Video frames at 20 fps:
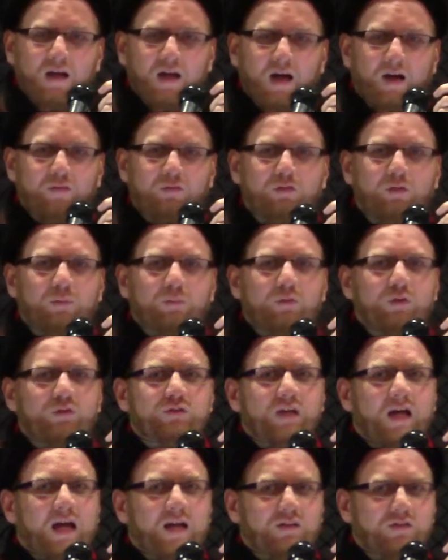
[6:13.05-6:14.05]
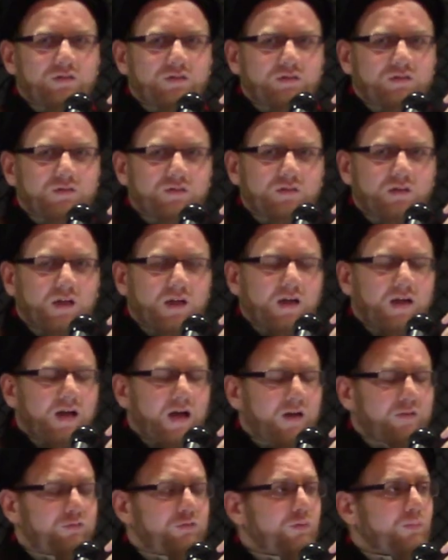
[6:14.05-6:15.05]
and from those actions
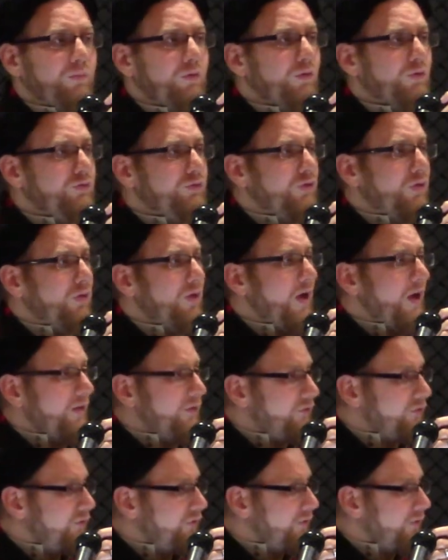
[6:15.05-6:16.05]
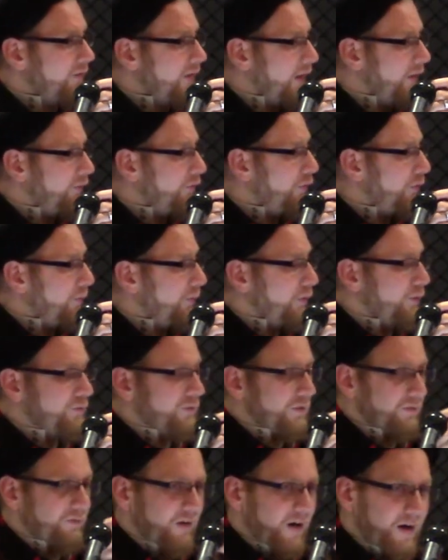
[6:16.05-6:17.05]
and from those thoughts and from those
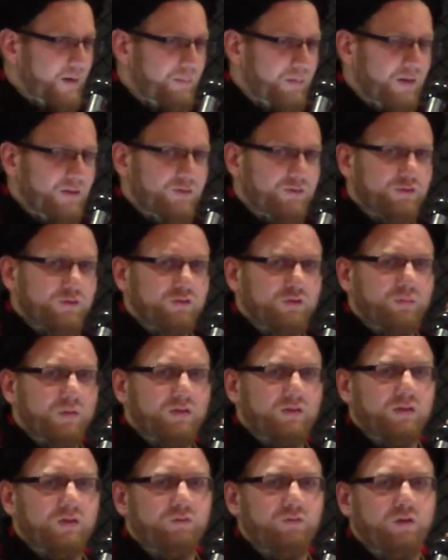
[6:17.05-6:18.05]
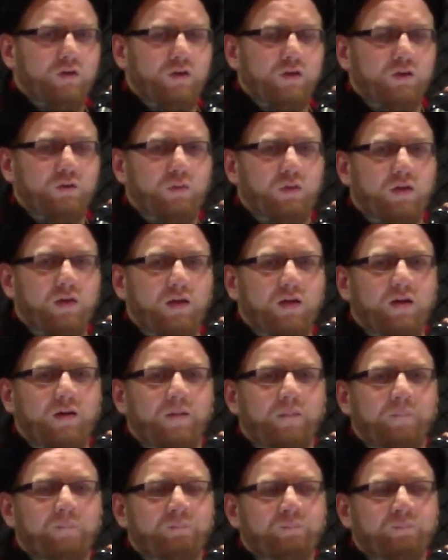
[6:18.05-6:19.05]
environments, especially for the youth
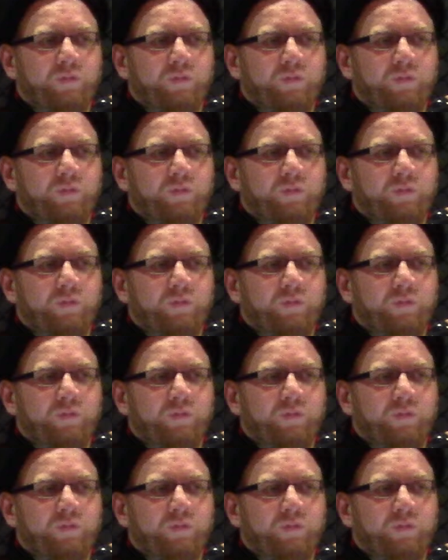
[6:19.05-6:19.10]
here,